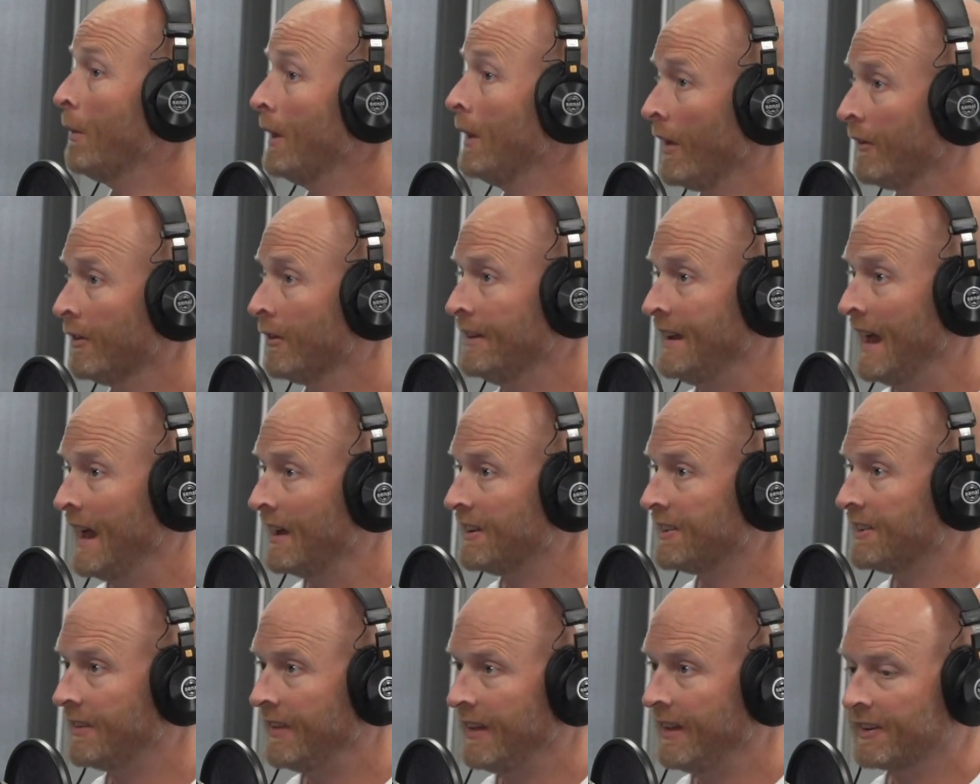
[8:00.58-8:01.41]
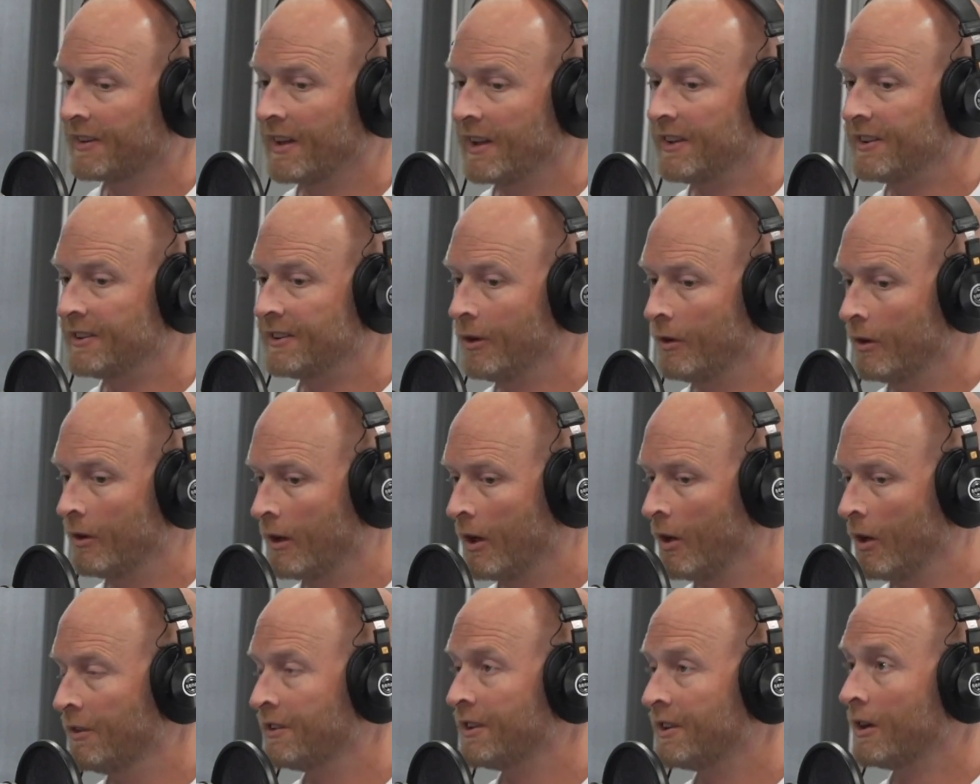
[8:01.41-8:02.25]
my other debts, things like student
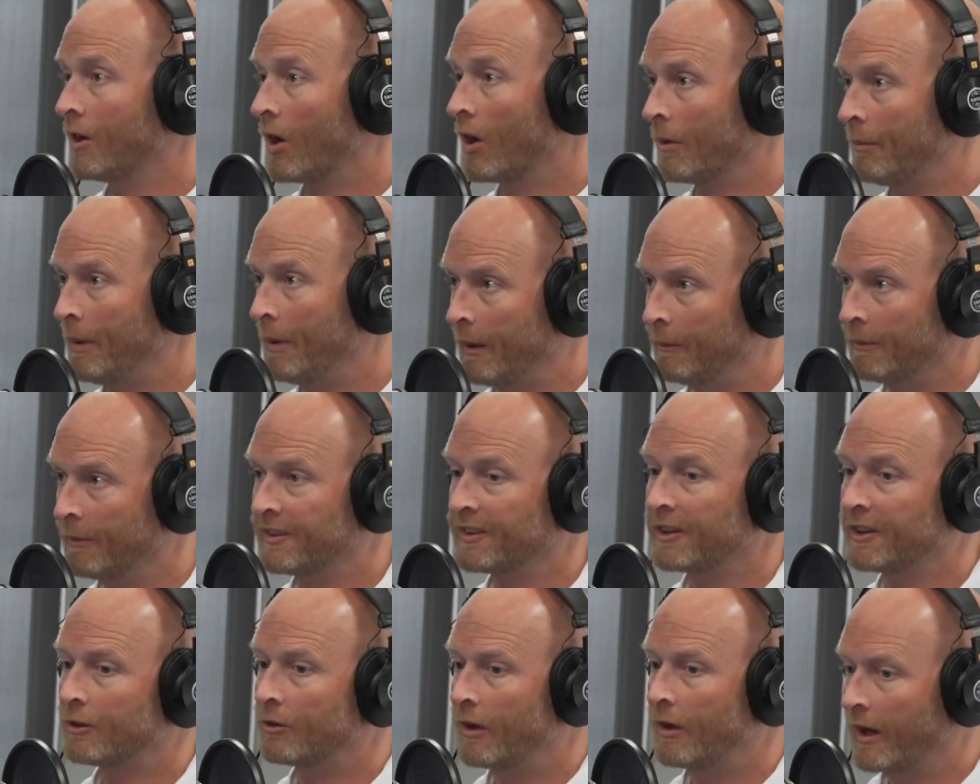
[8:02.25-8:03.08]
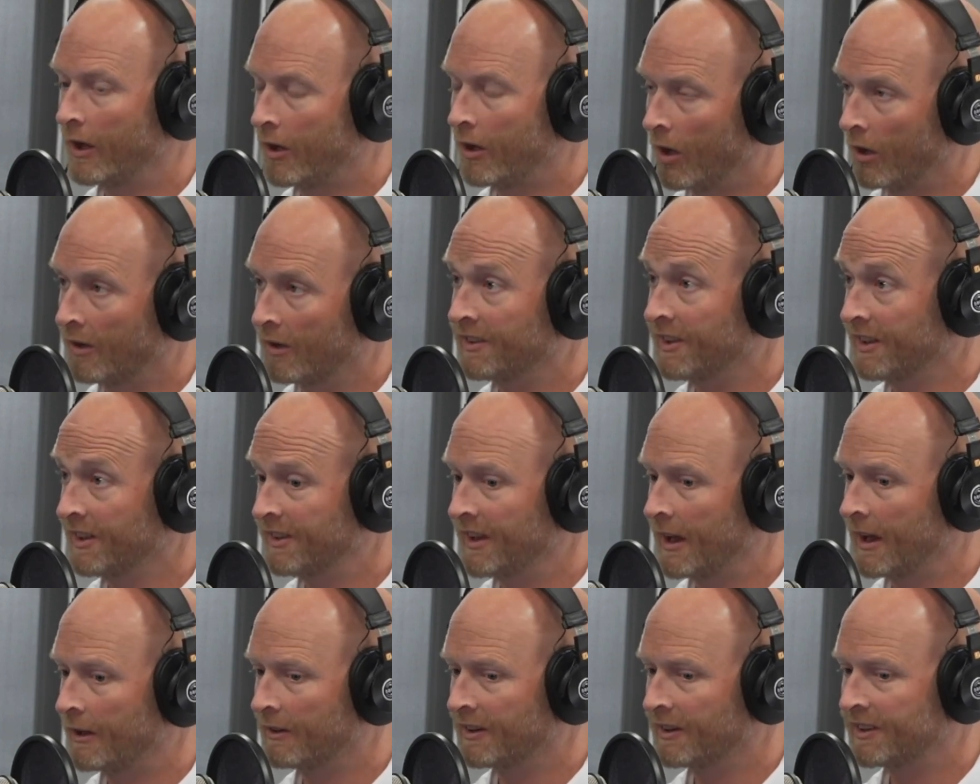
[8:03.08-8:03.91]
loans and car payments and credit cards, et
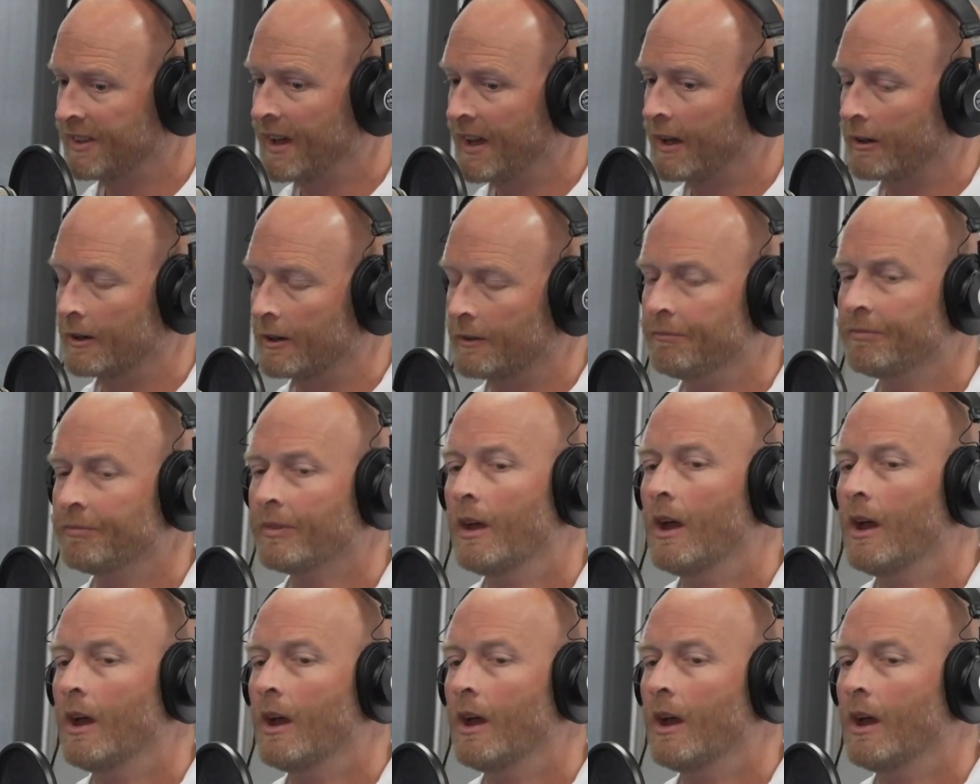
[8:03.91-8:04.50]
cetera, et cetera.